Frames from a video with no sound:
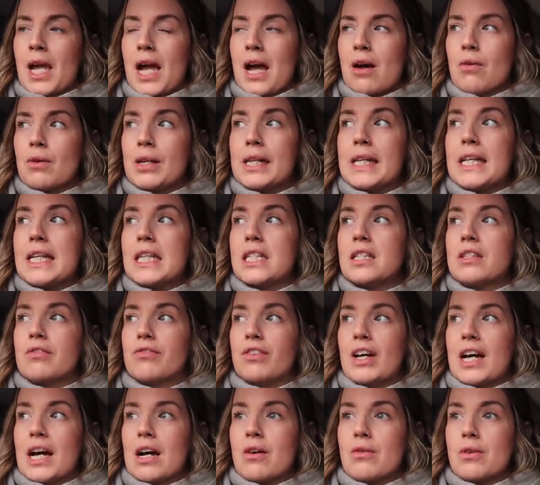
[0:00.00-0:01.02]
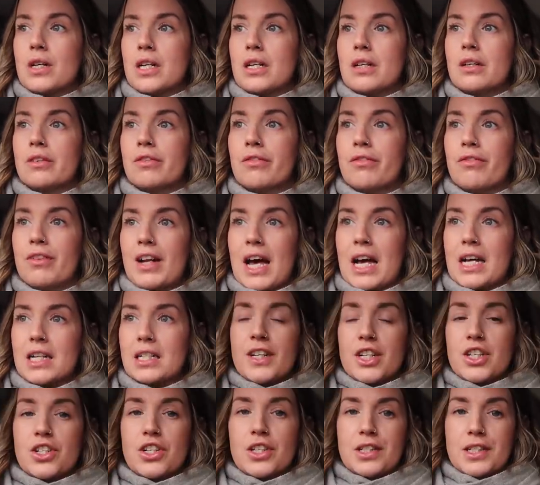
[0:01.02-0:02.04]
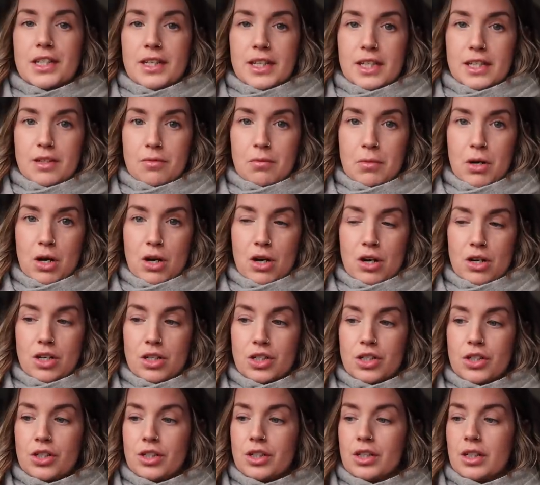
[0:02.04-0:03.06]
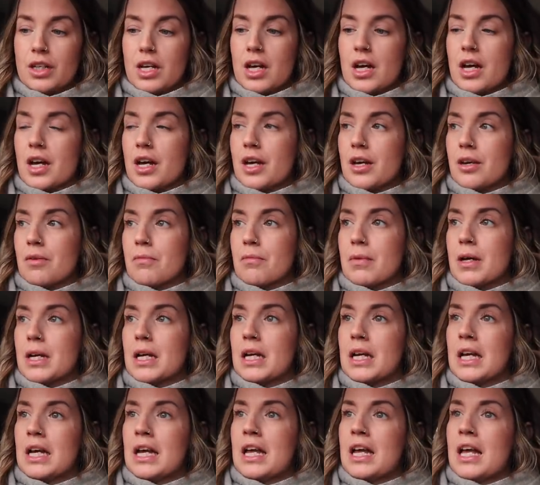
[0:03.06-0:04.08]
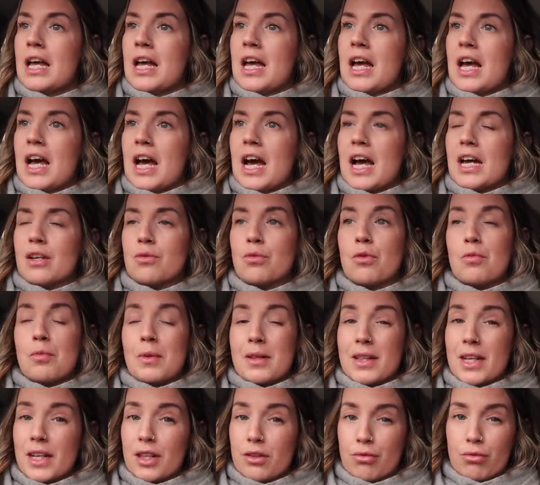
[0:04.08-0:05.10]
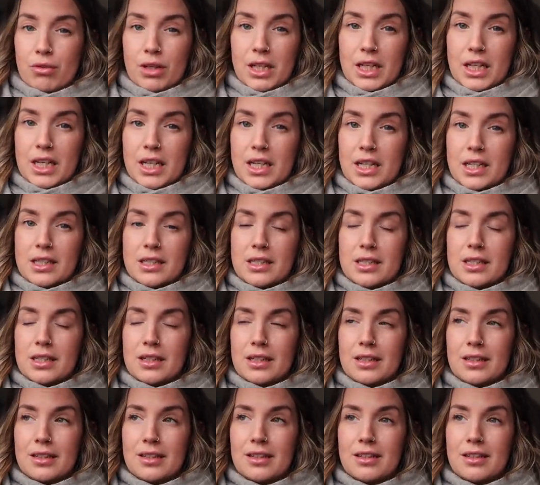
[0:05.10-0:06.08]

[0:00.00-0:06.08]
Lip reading: Our lease for our flat finishes at the end of March, and we've been there 3 years.